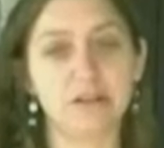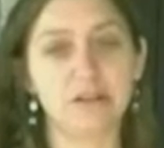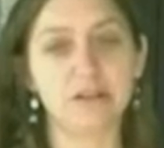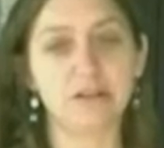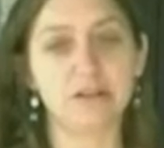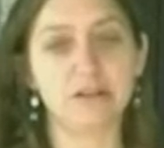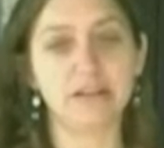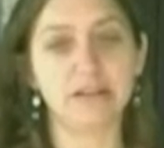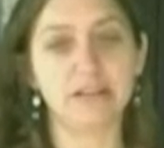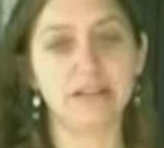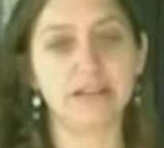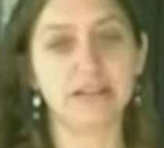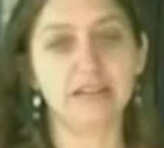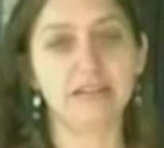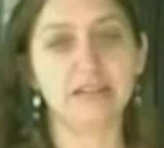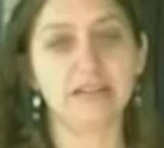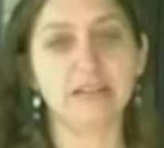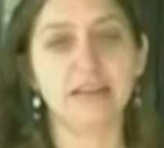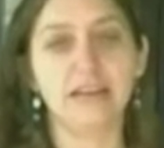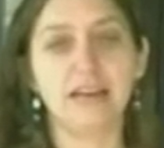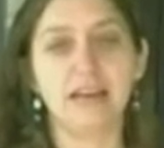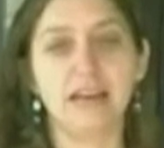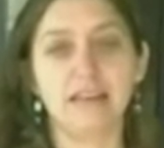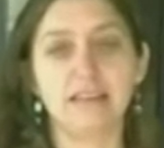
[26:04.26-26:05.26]
one joint
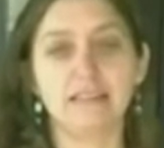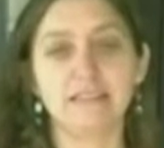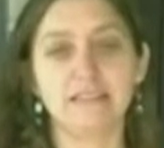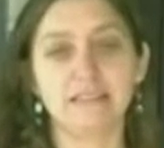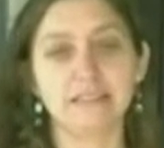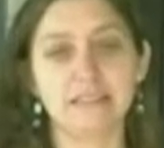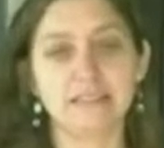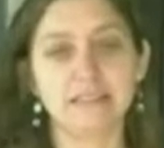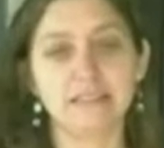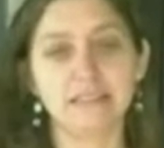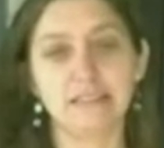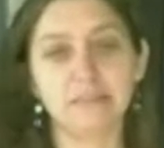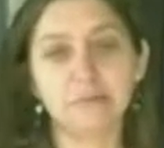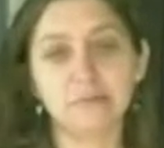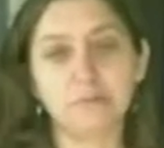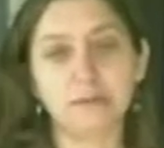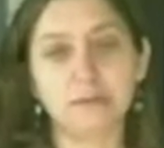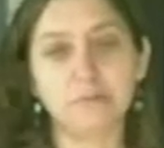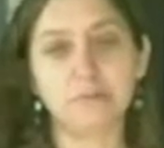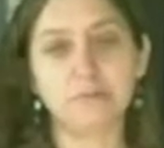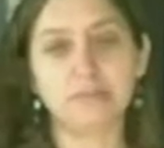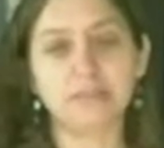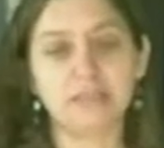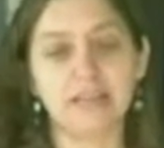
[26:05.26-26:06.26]
and
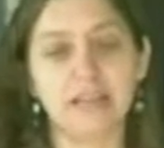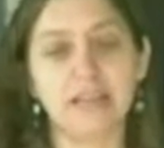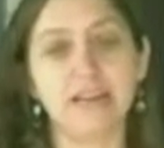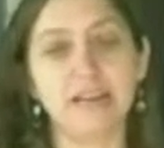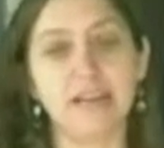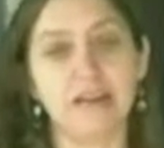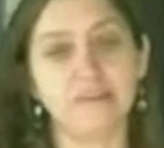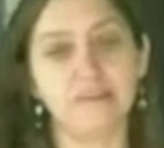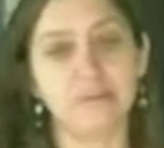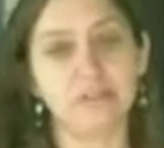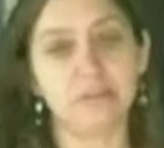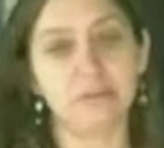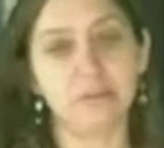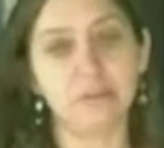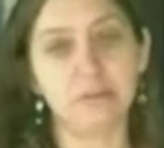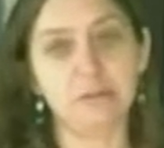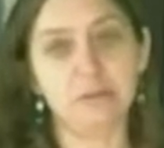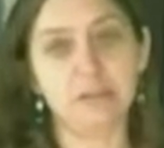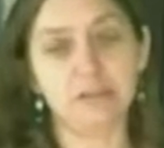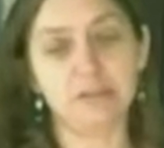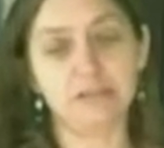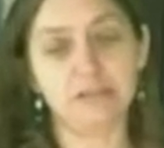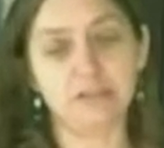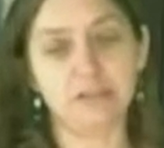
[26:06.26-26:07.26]
63% after
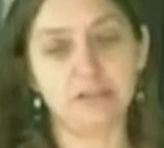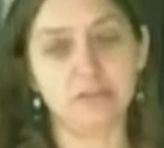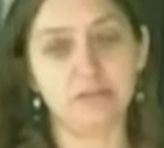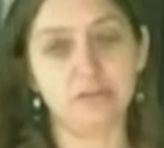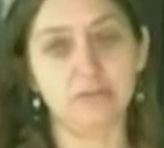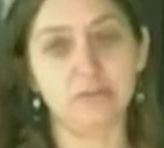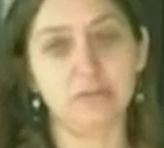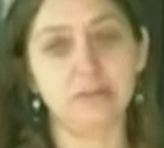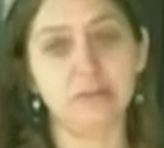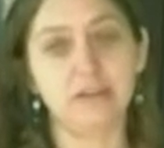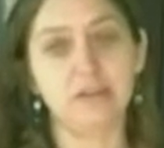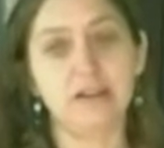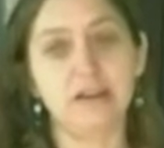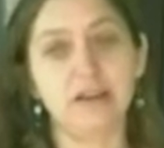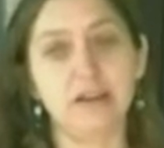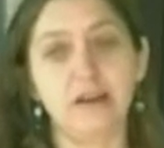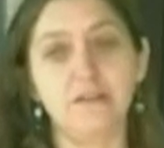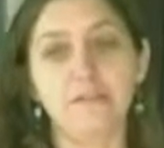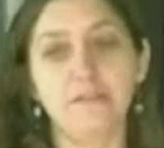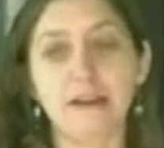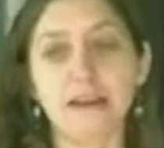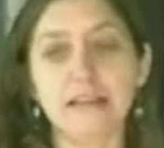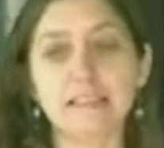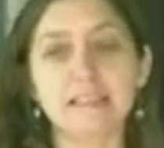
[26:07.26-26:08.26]
smoking two
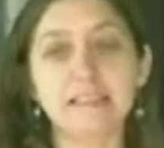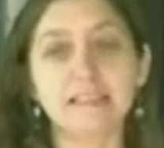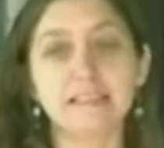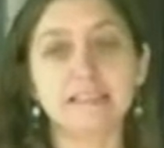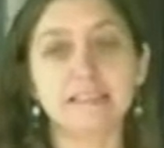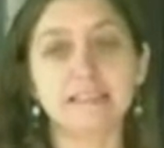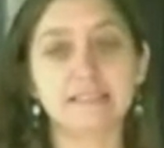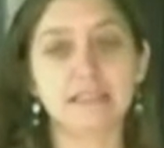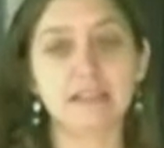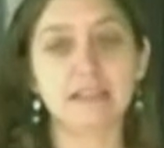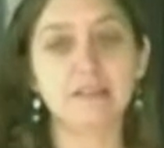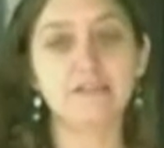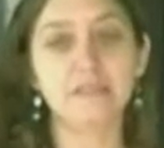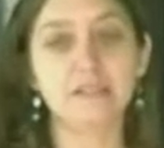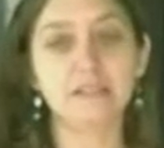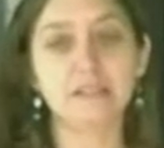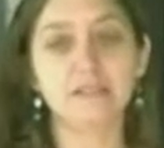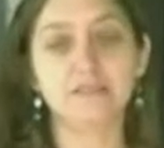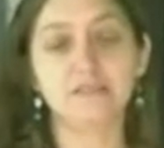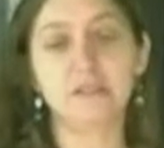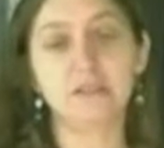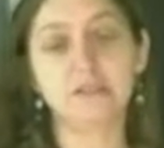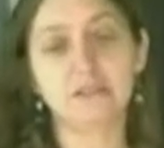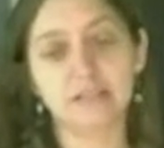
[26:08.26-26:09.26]
affecting the
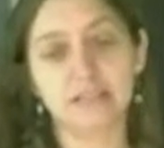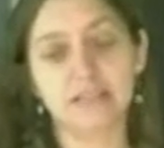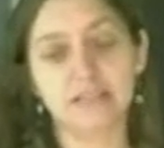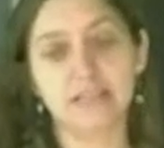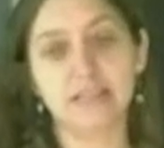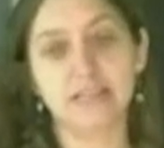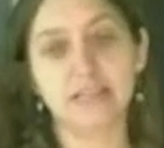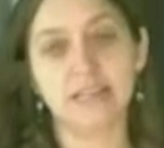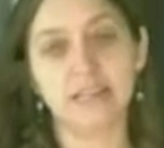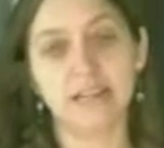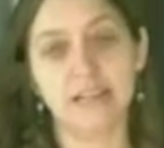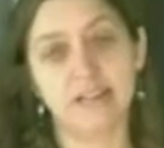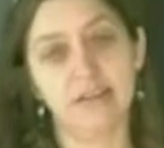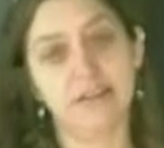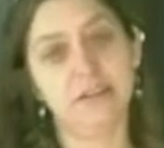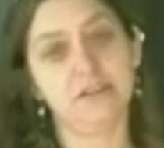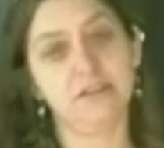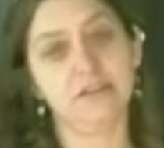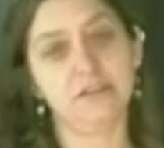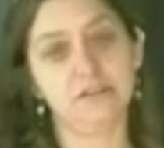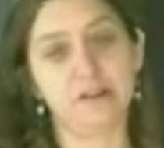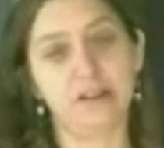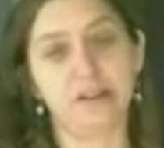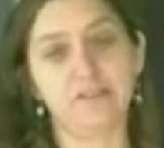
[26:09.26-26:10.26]
safety of your teen
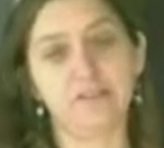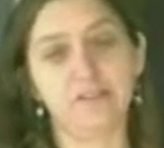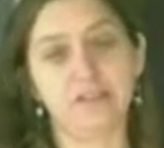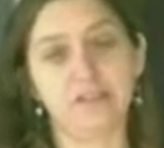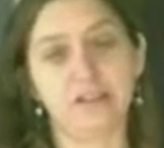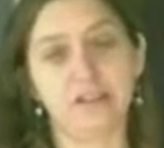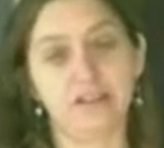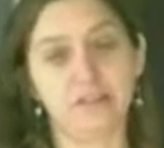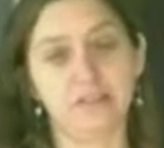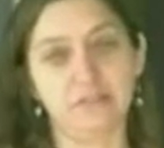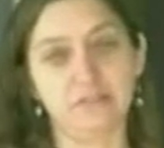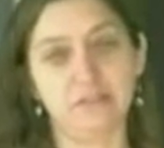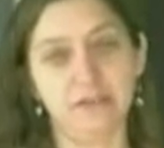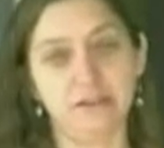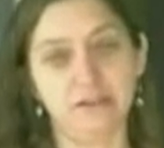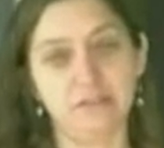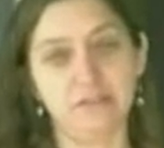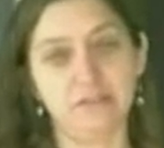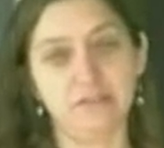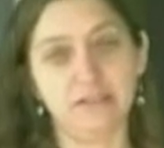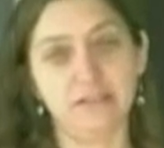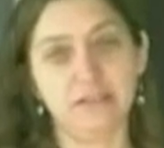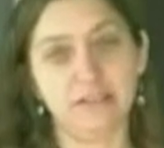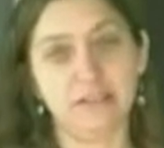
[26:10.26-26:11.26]
and other drivers on the
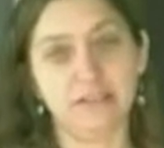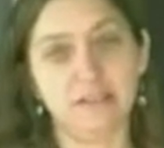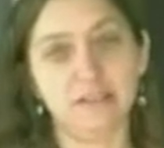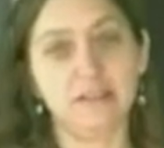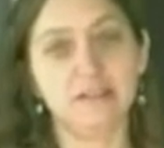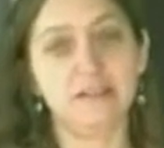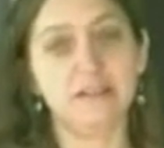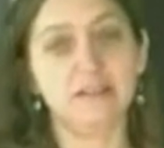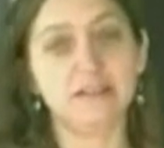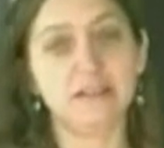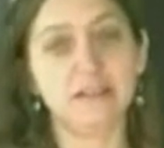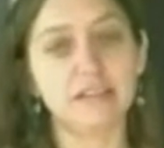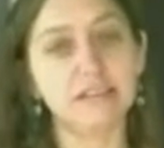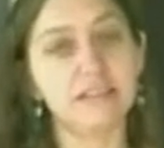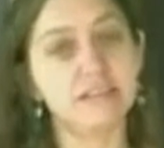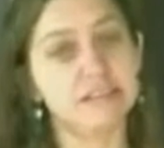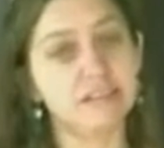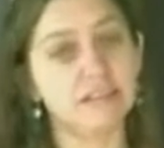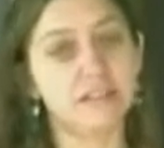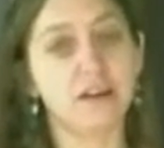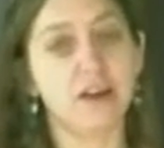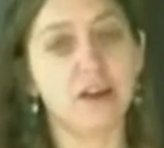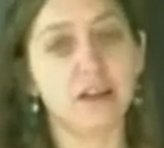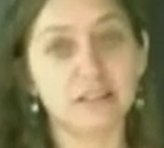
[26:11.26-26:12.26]
road. You
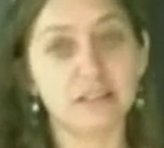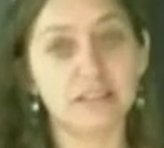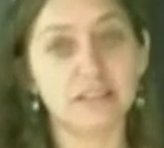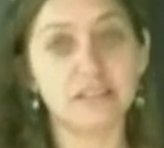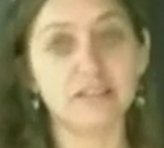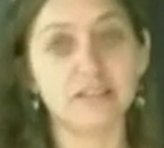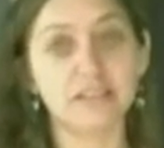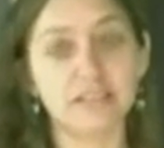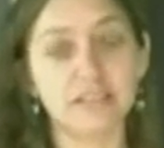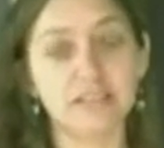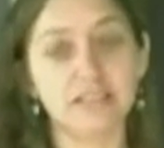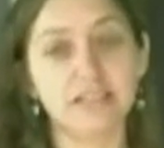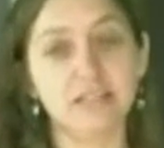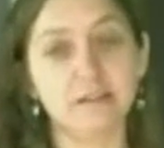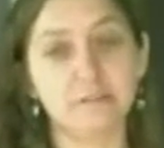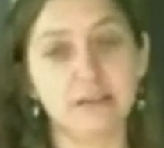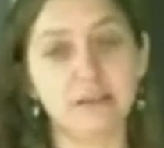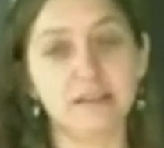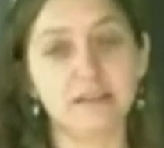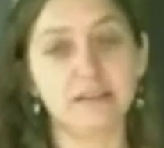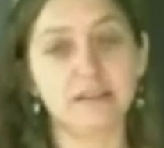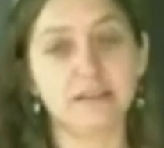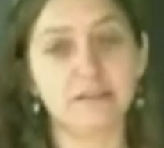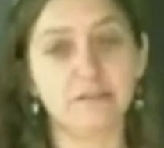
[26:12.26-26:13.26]
need to talk to your
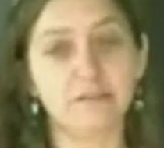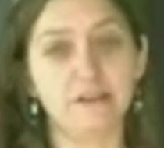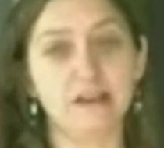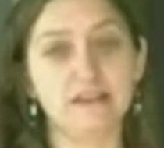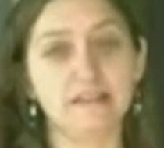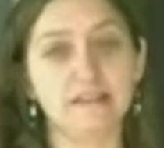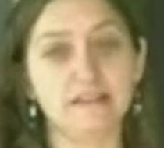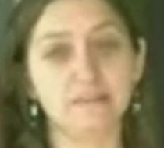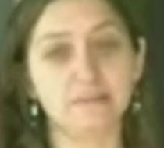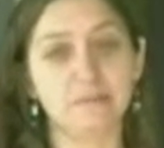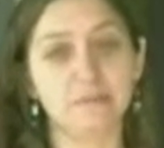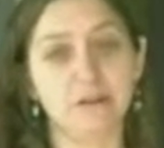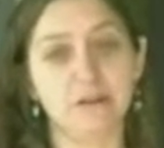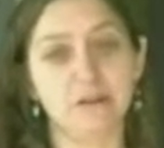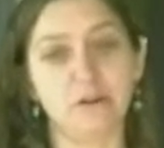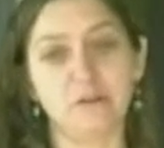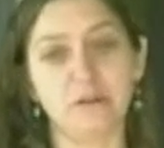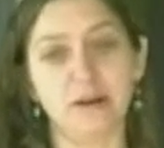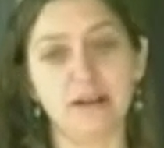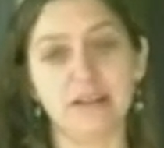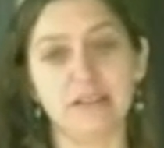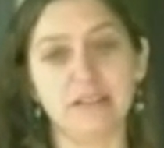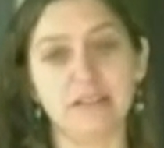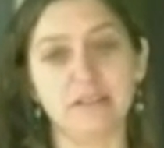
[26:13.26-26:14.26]
teen about the effects of
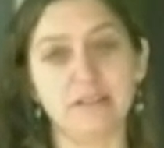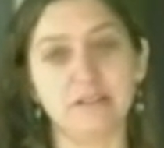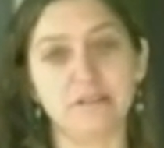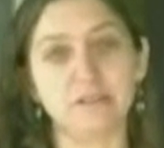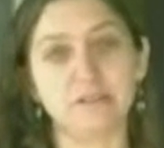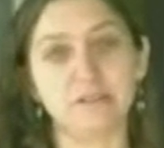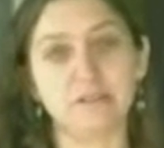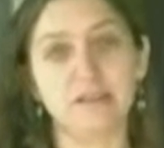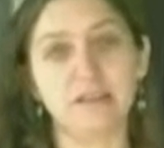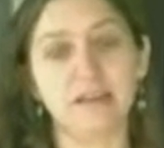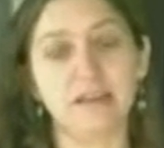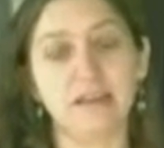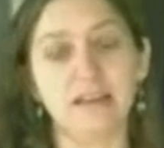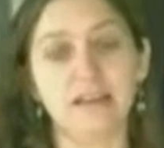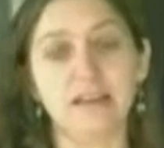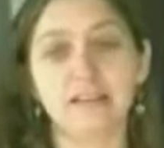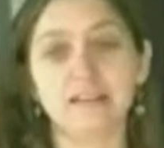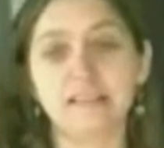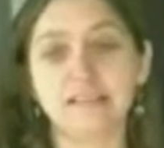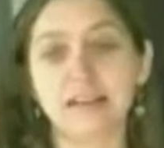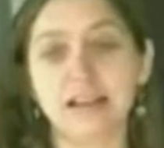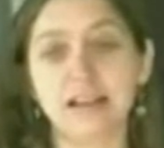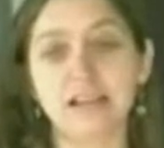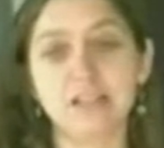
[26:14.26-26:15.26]
marijuana use.
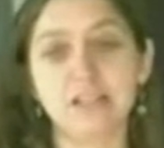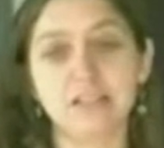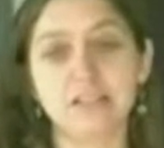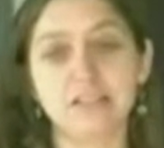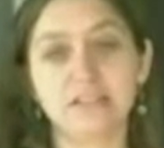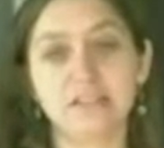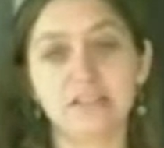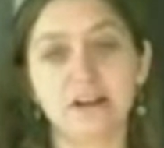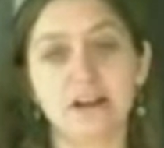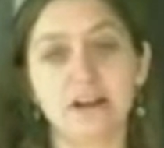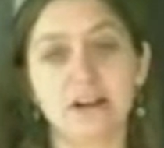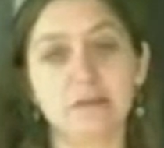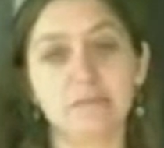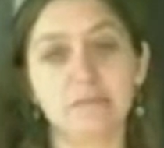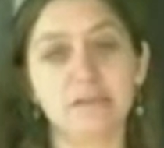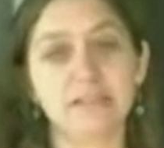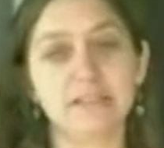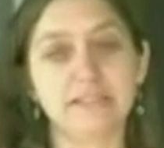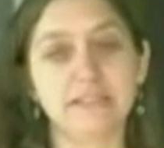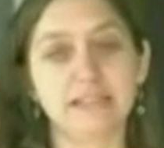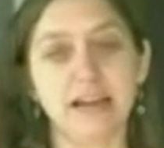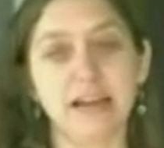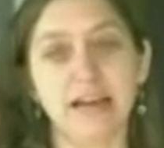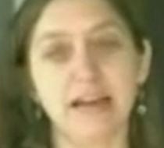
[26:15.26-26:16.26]
It's not just a
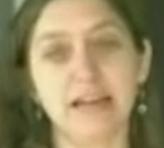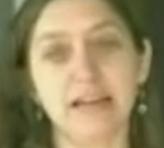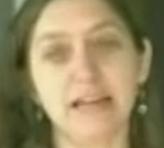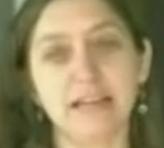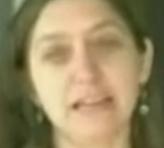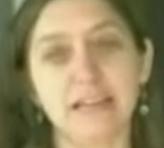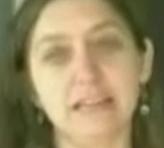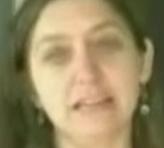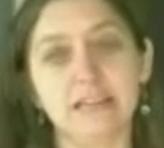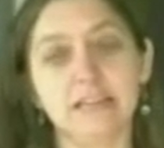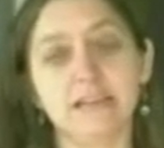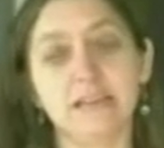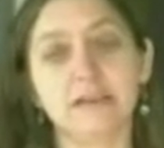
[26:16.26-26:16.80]
harmless high.